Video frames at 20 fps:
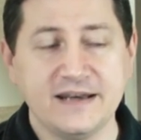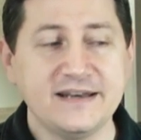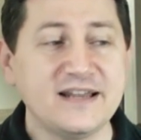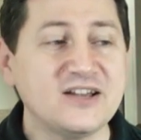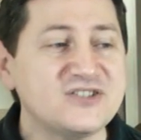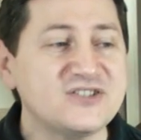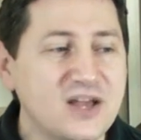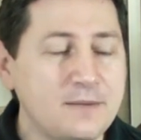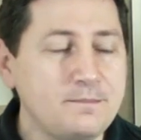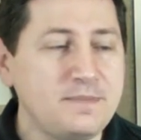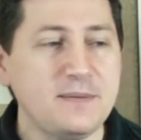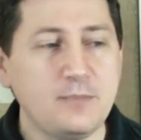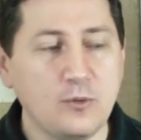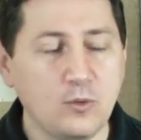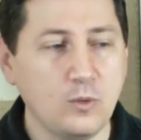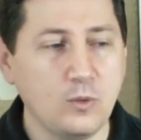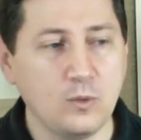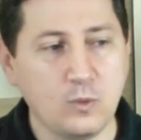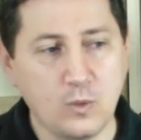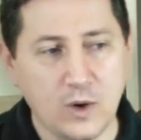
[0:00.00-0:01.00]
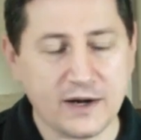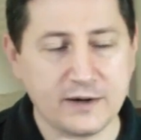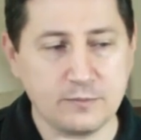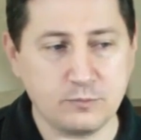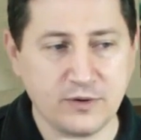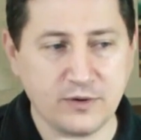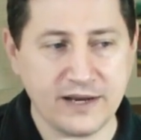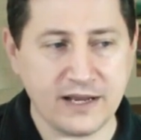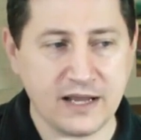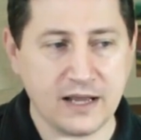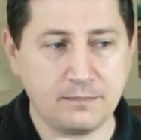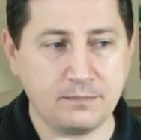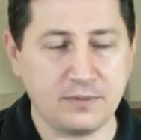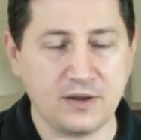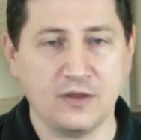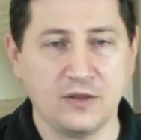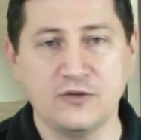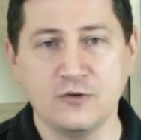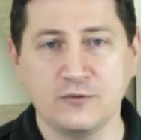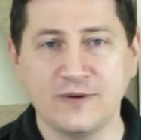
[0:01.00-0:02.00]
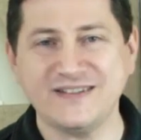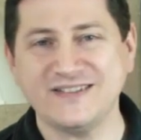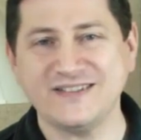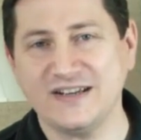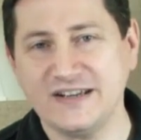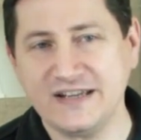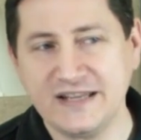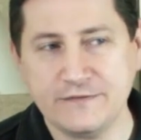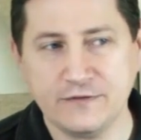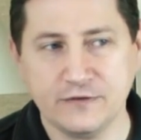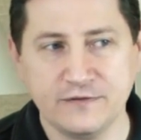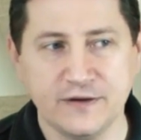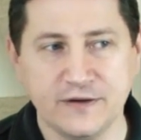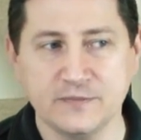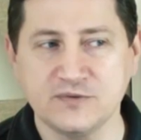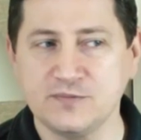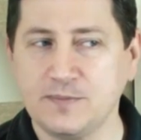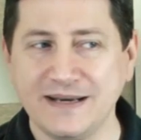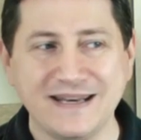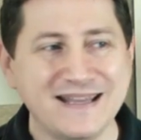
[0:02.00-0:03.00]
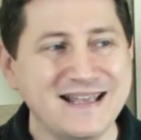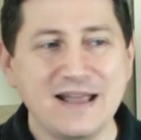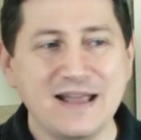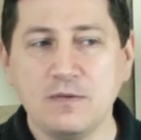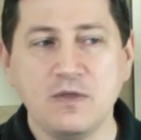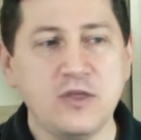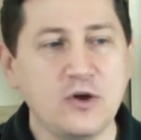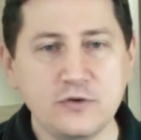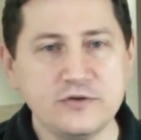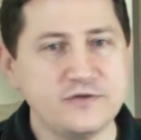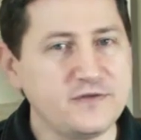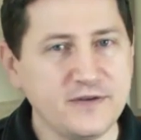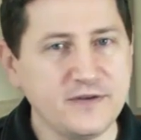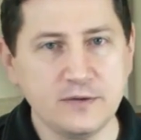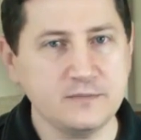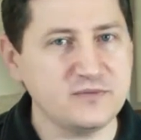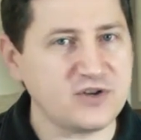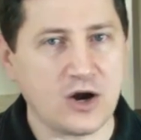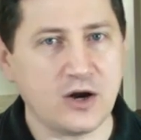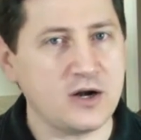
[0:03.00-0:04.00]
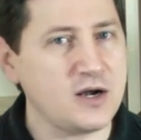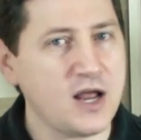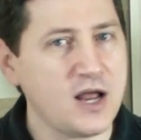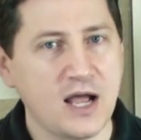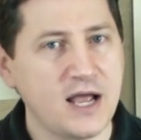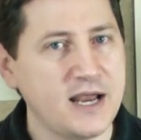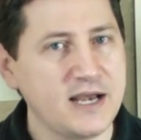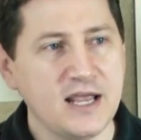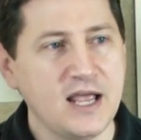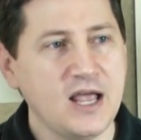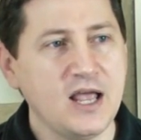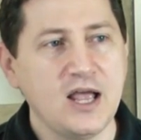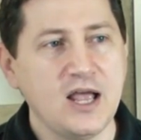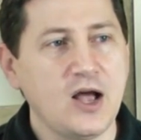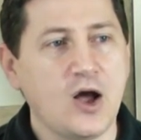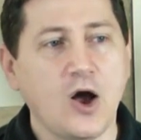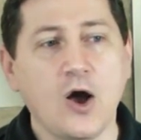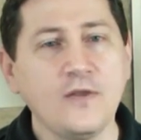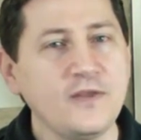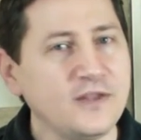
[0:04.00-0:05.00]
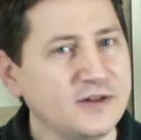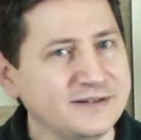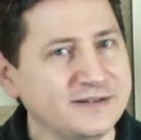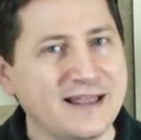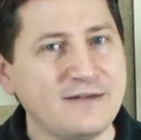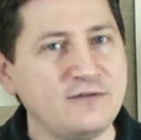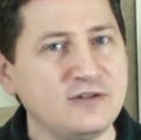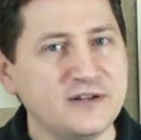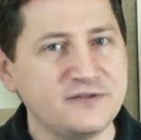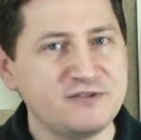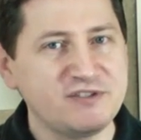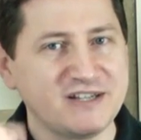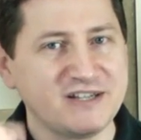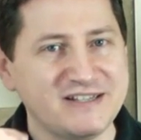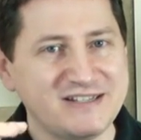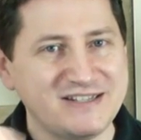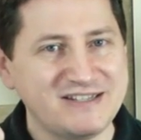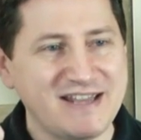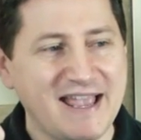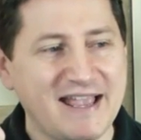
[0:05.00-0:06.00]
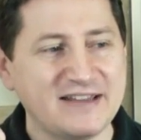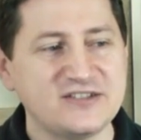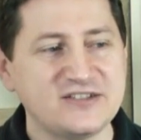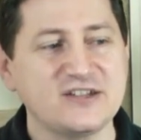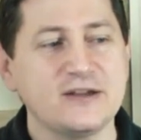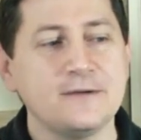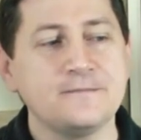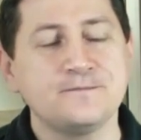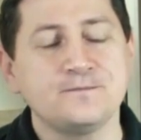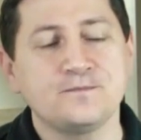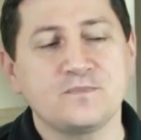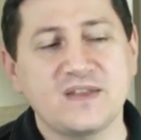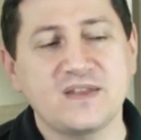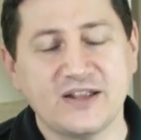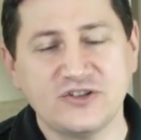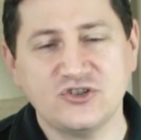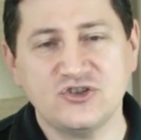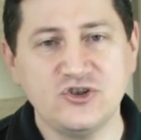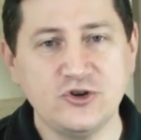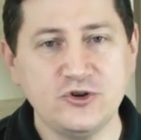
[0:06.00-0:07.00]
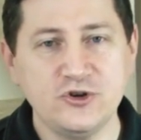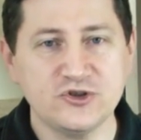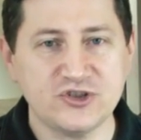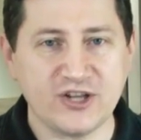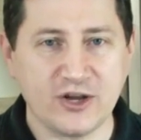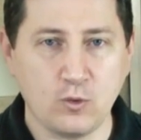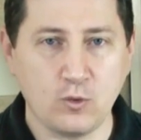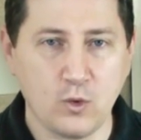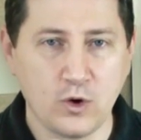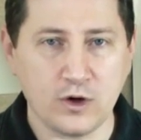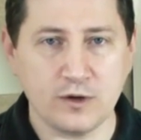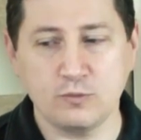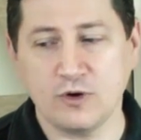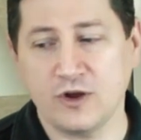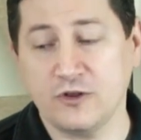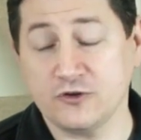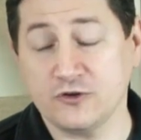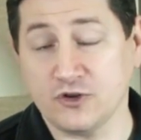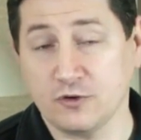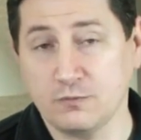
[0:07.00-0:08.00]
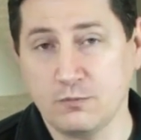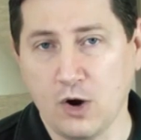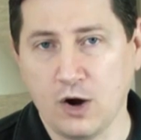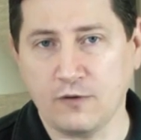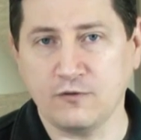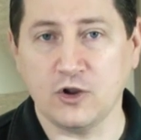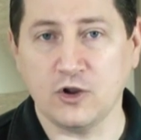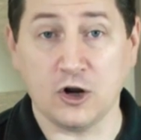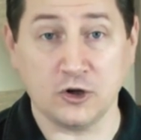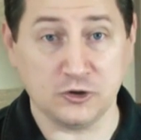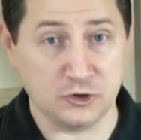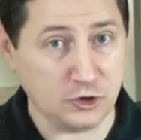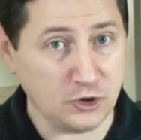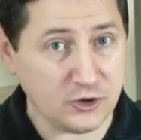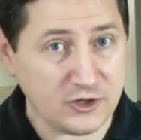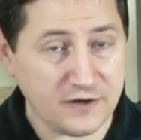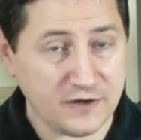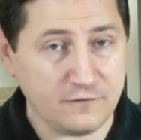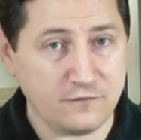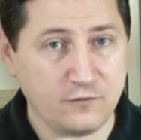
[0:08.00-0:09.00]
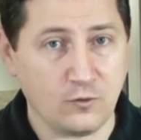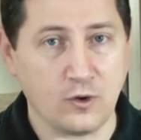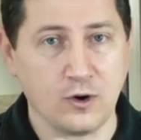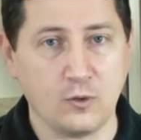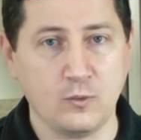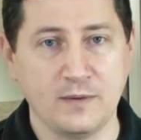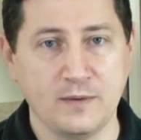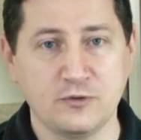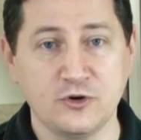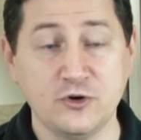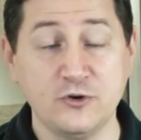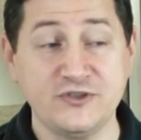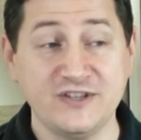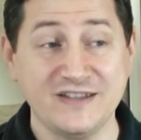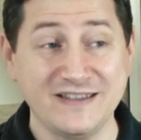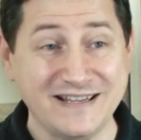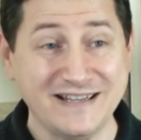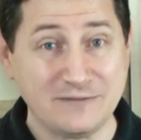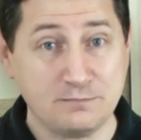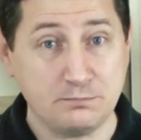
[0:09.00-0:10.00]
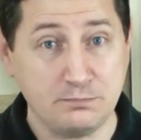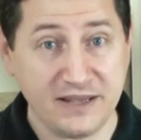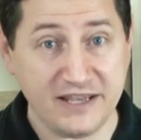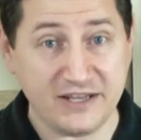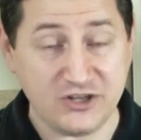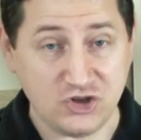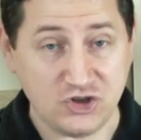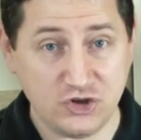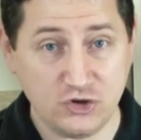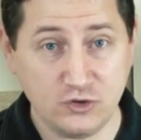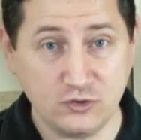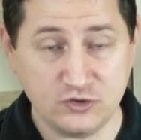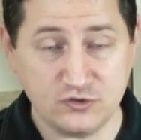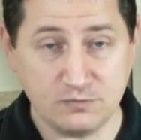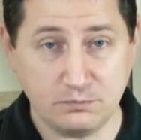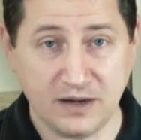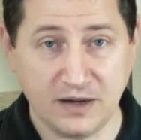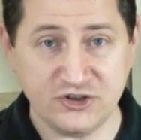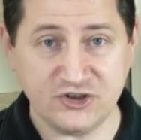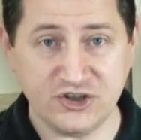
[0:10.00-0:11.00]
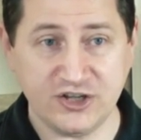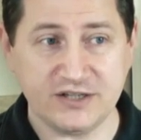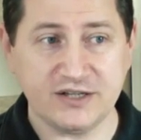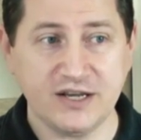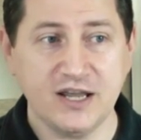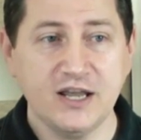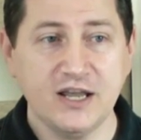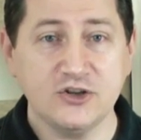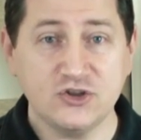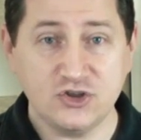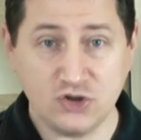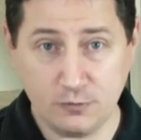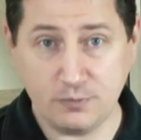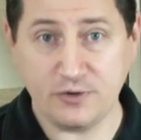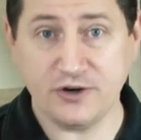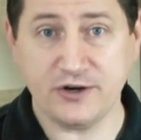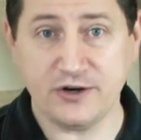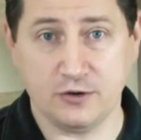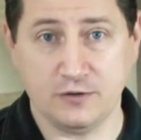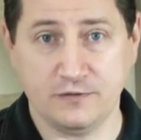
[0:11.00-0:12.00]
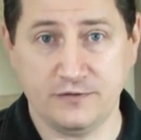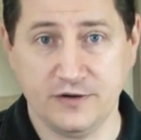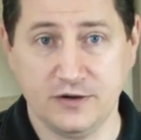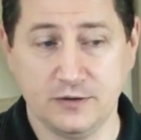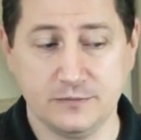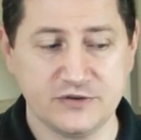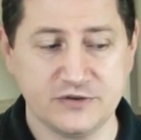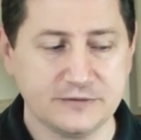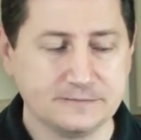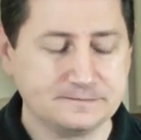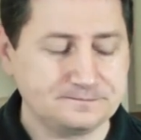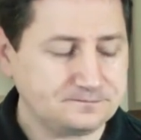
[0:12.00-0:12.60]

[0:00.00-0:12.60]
Now, some people will want to bring up the Resident Evil films, but those films are not on the level of success that studios like Warner Brothers or Marvel are looking for when producing these big, huge budget superhero films.